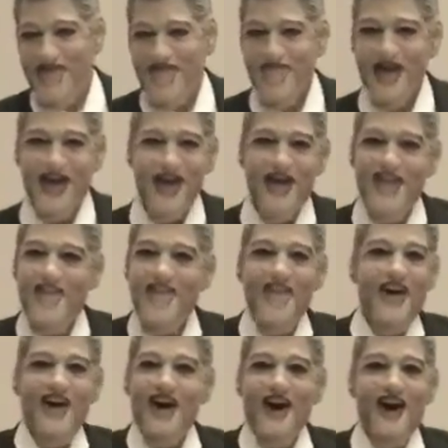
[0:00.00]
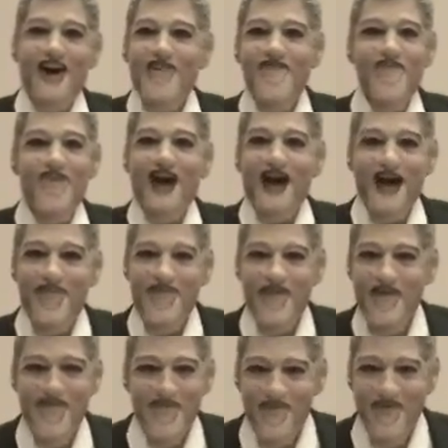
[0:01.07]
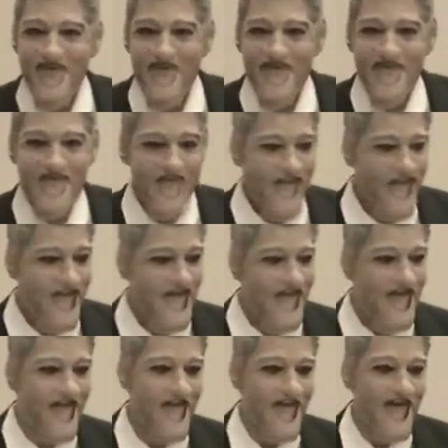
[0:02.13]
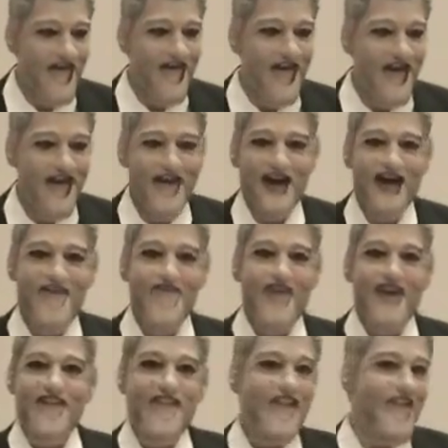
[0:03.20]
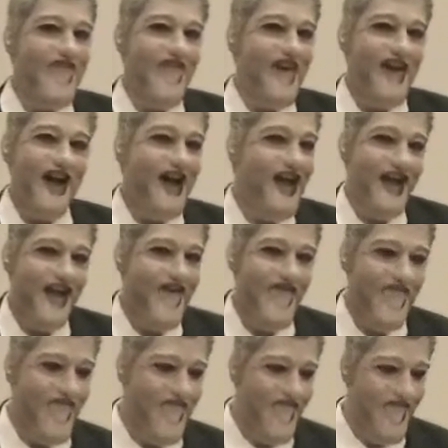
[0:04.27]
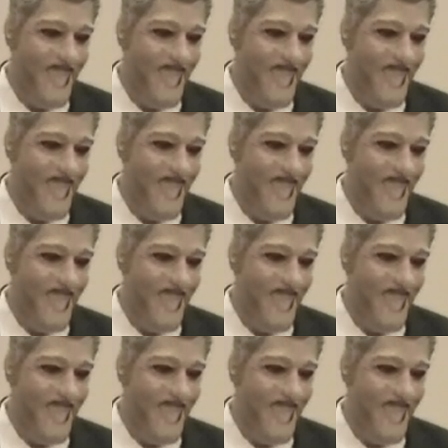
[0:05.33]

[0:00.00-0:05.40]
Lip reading: The man loves white people. In contrast, Hillary and I hate them.